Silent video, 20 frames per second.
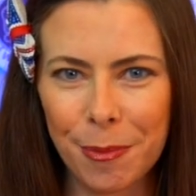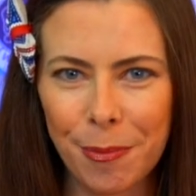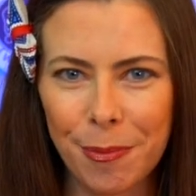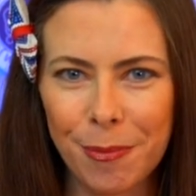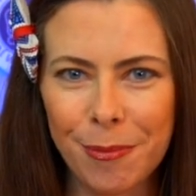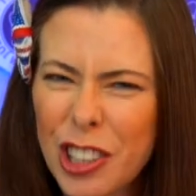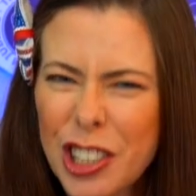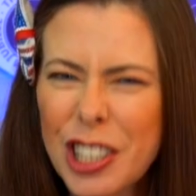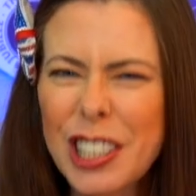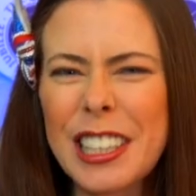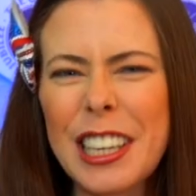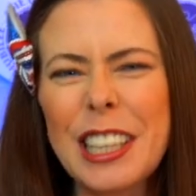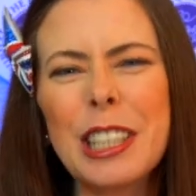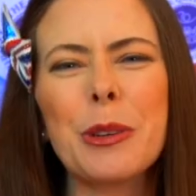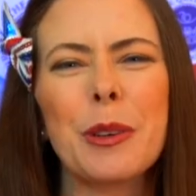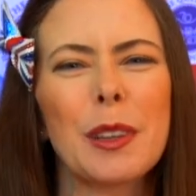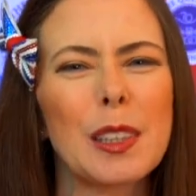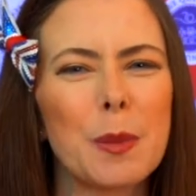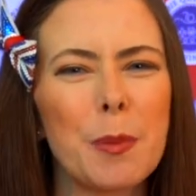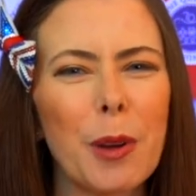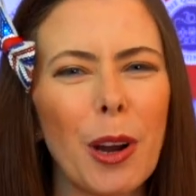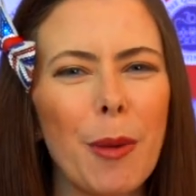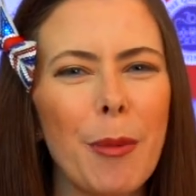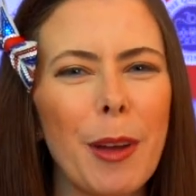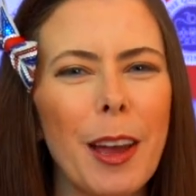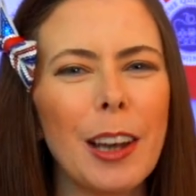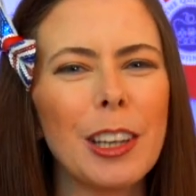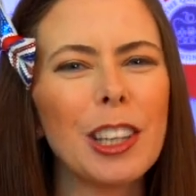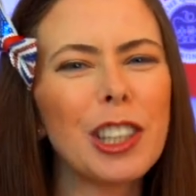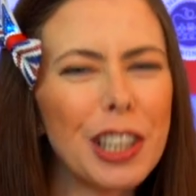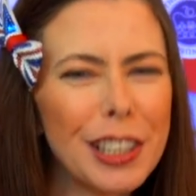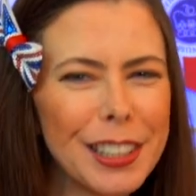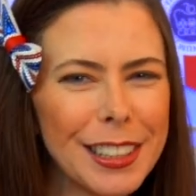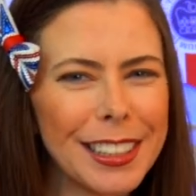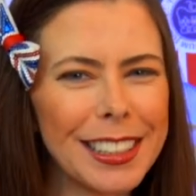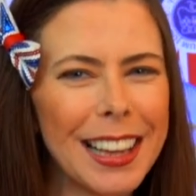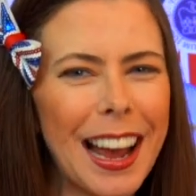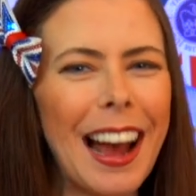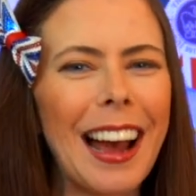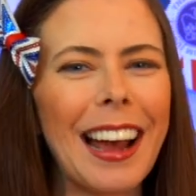You'll just need to experiment just a
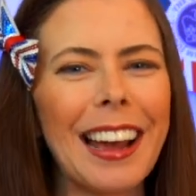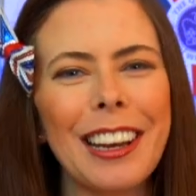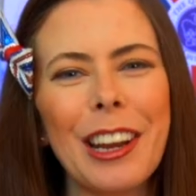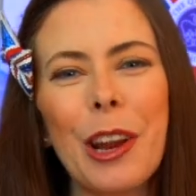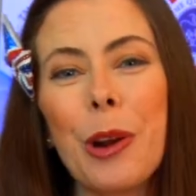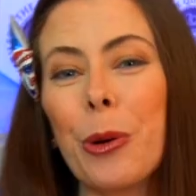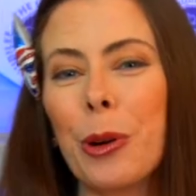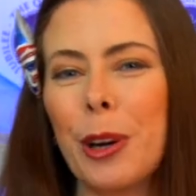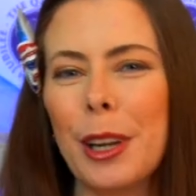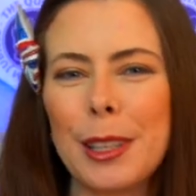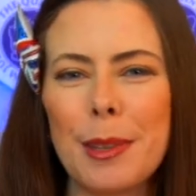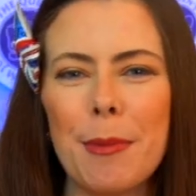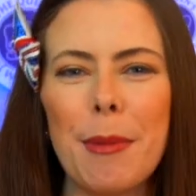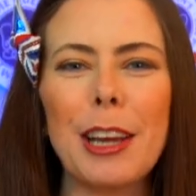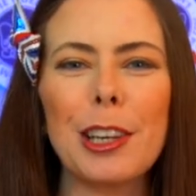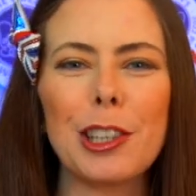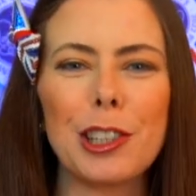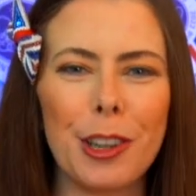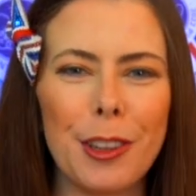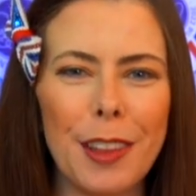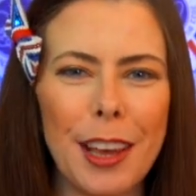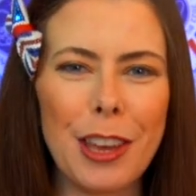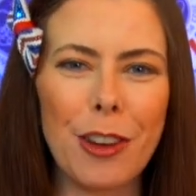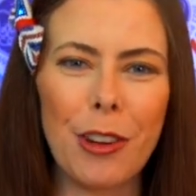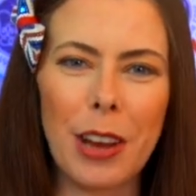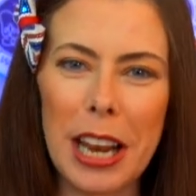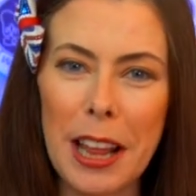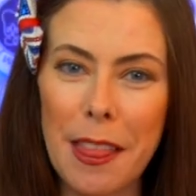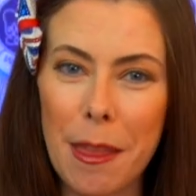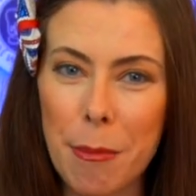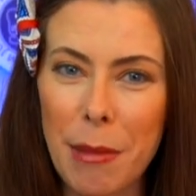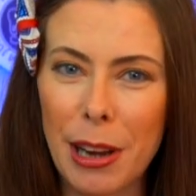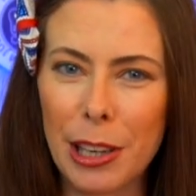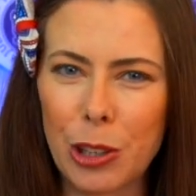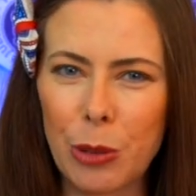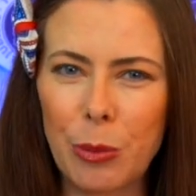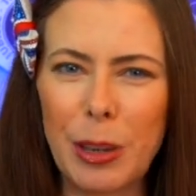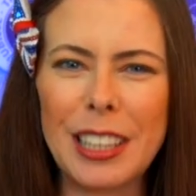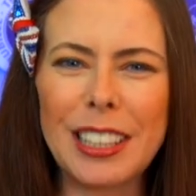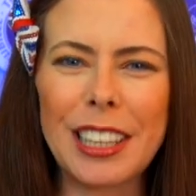tad in order to make sure that you're getting the
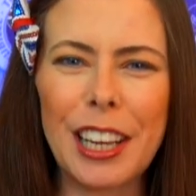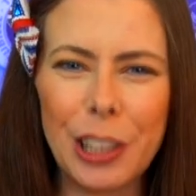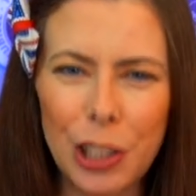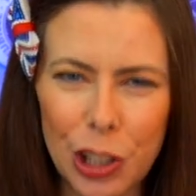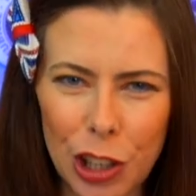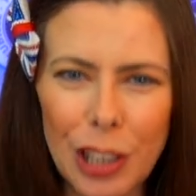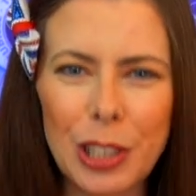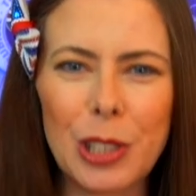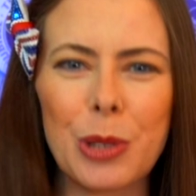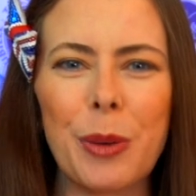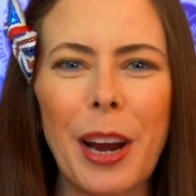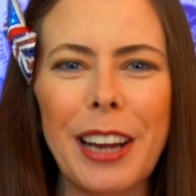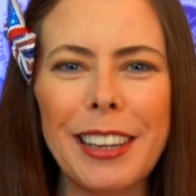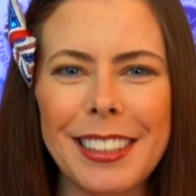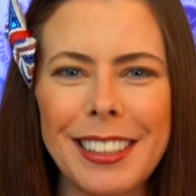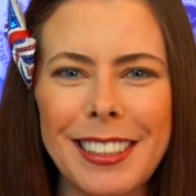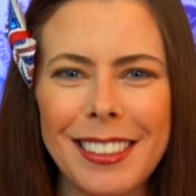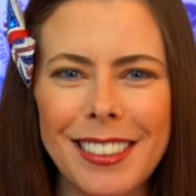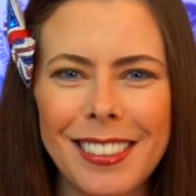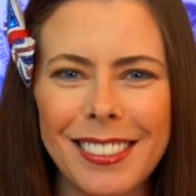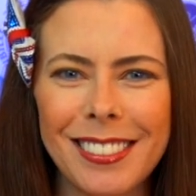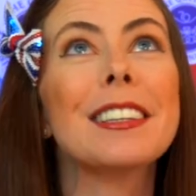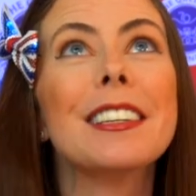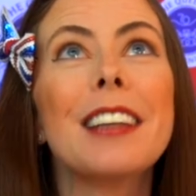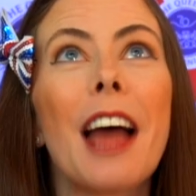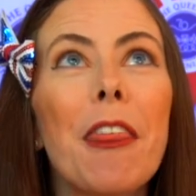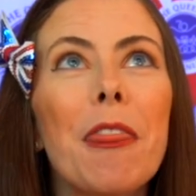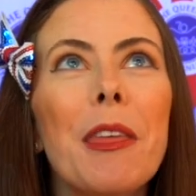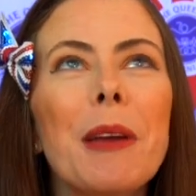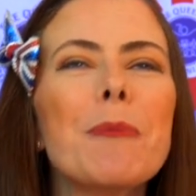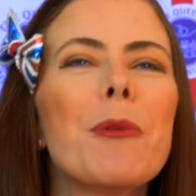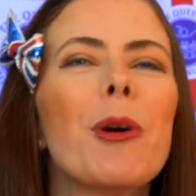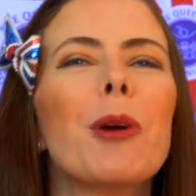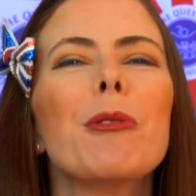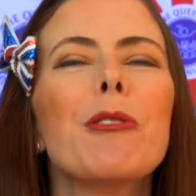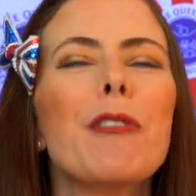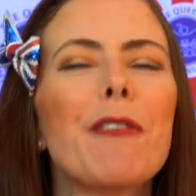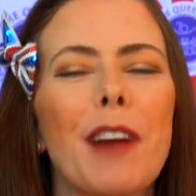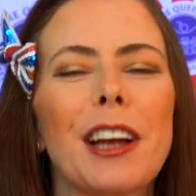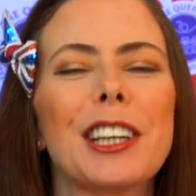measurements just right. There's nothing more
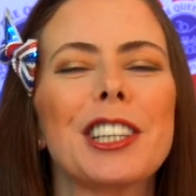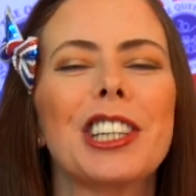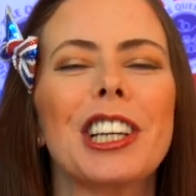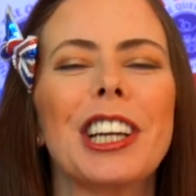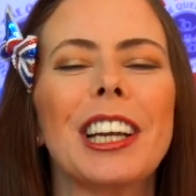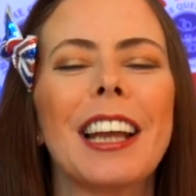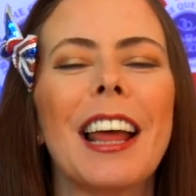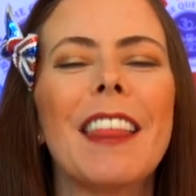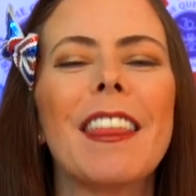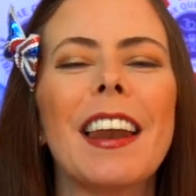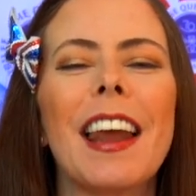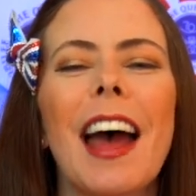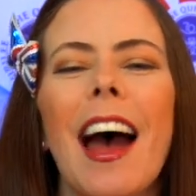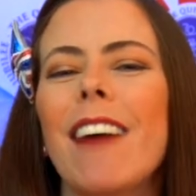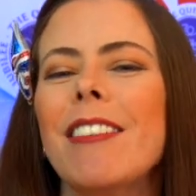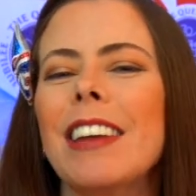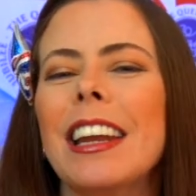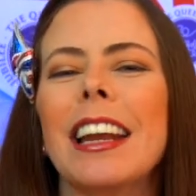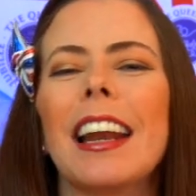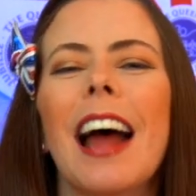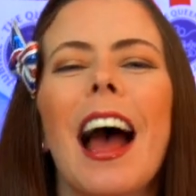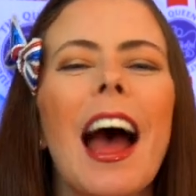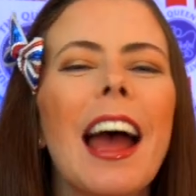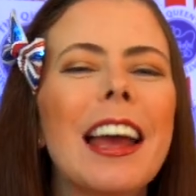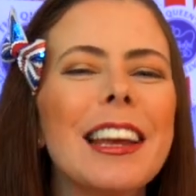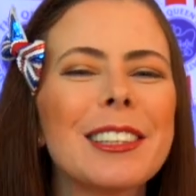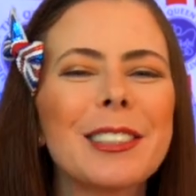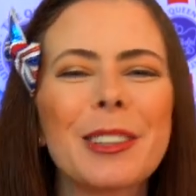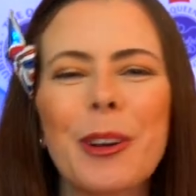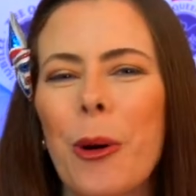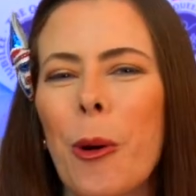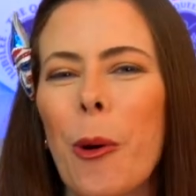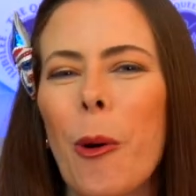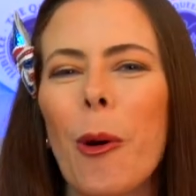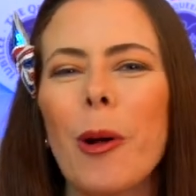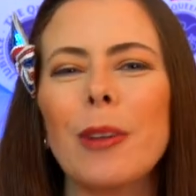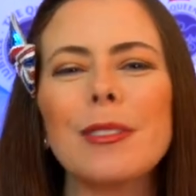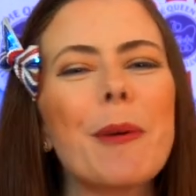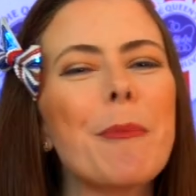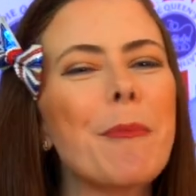refreshing than having an ice
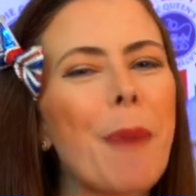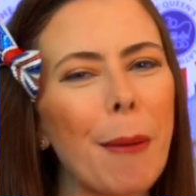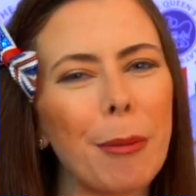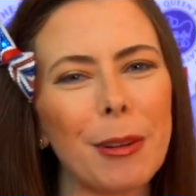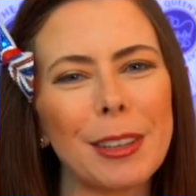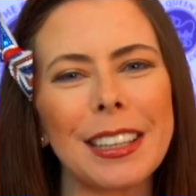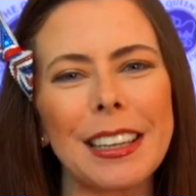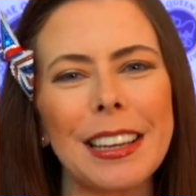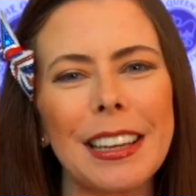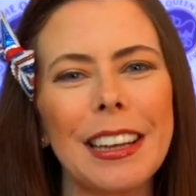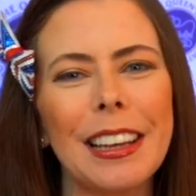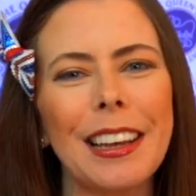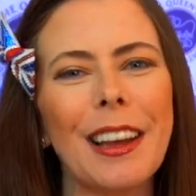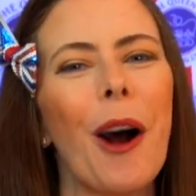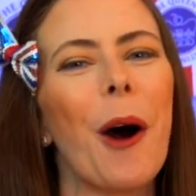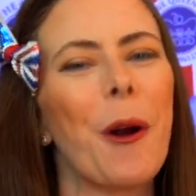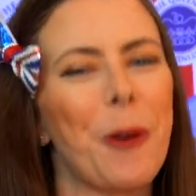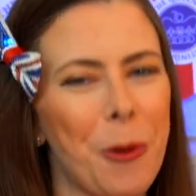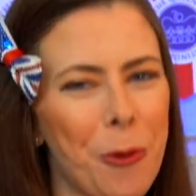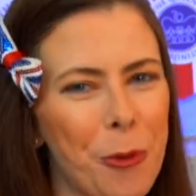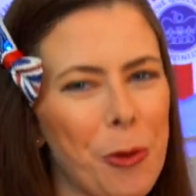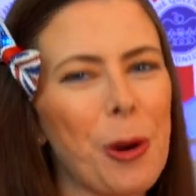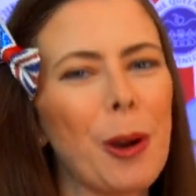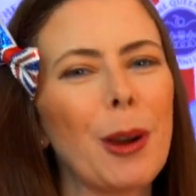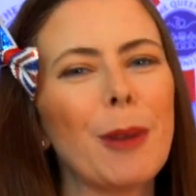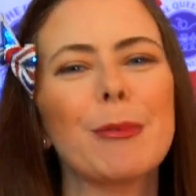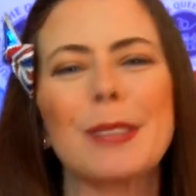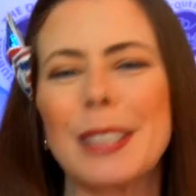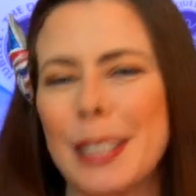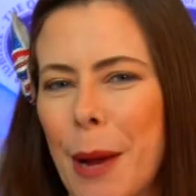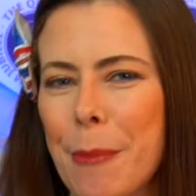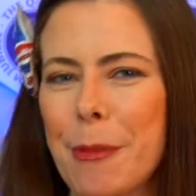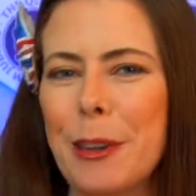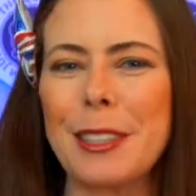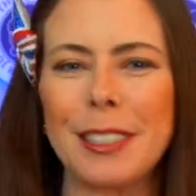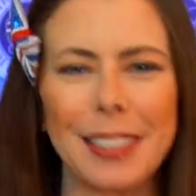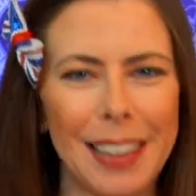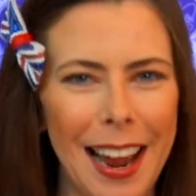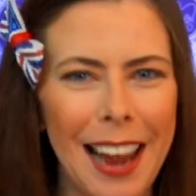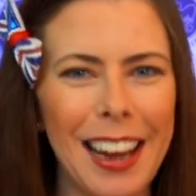cold bubble tea on a warm
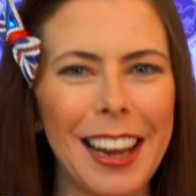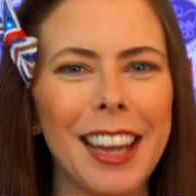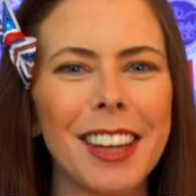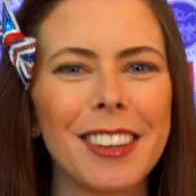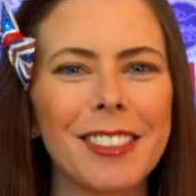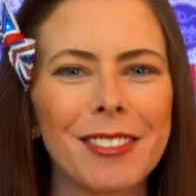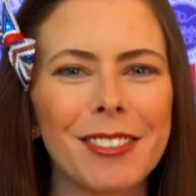summer's day.